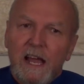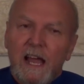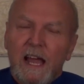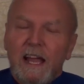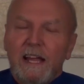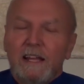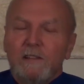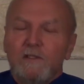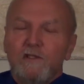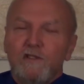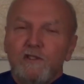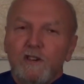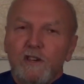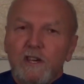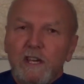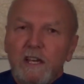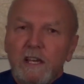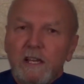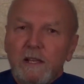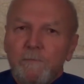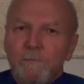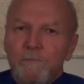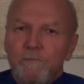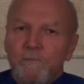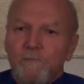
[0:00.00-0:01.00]
and
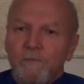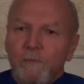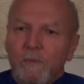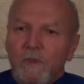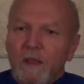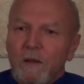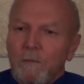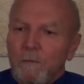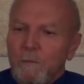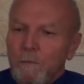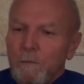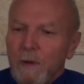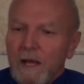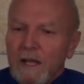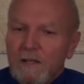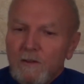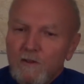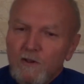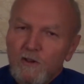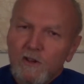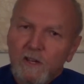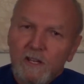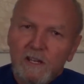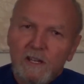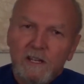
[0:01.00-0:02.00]
she
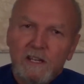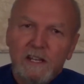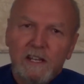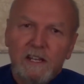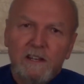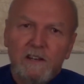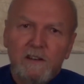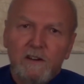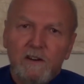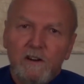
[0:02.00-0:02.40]
mentioned in